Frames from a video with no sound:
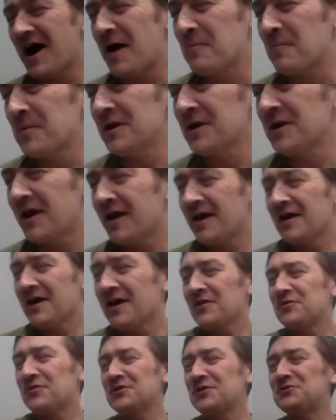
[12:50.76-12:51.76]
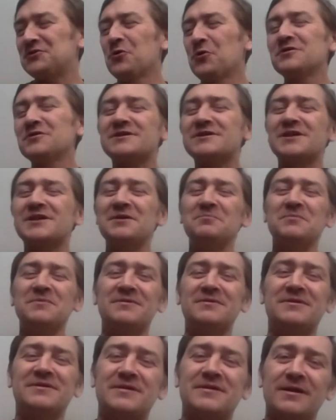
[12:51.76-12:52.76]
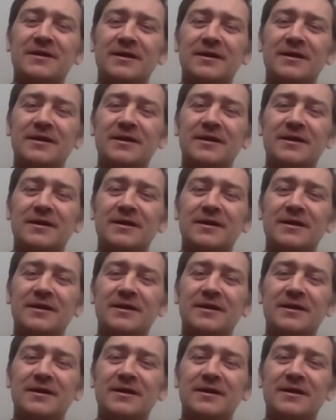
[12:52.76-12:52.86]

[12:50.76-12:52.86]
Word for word: I mean, they don't seem